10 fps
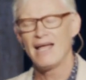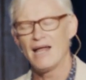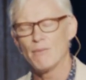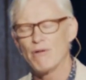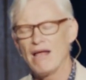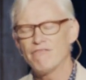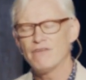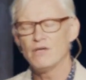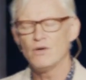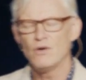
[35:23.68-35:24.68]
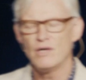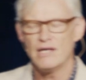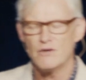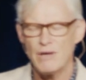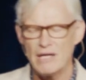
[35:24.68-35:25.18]
and I pray for your
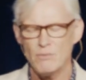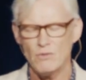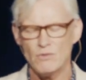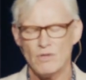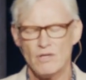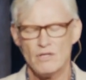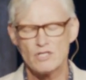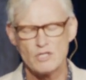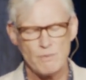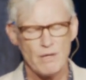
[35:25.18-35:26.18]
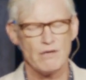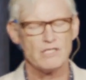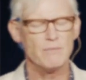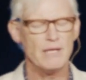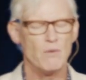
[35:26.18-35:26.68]
incredible spirit
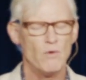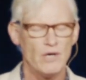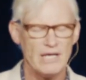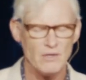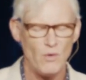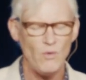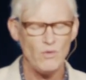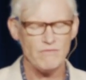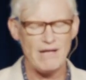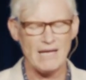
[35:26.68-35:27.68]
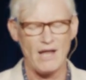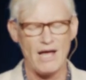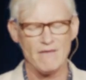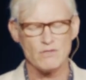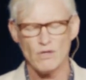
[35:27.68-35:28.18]
to be at work in all of our
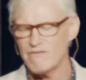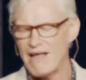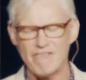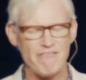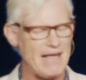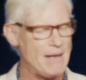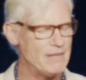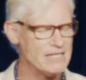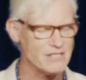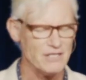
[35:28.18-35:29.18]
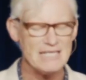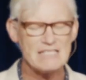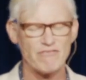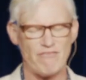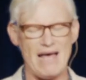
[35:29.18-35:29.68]
lives, all of our families on
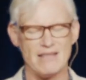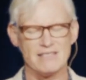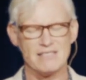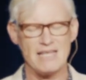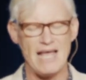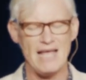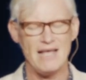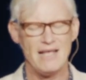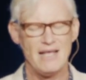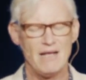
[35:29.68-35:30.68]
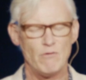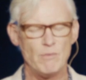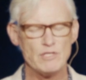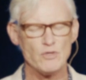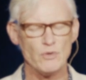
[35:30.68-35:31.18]
this Father's Day. We'll
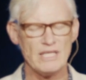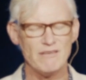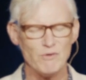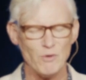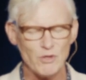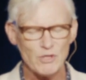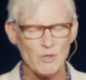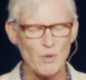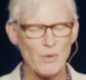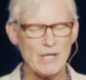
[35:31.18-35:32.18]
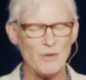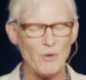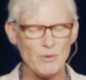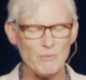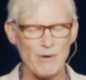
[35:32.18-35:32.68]
be sure to give you all the glory,
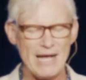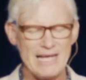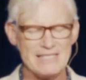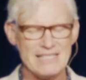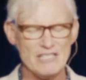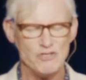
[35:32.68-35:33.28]
all the praise. In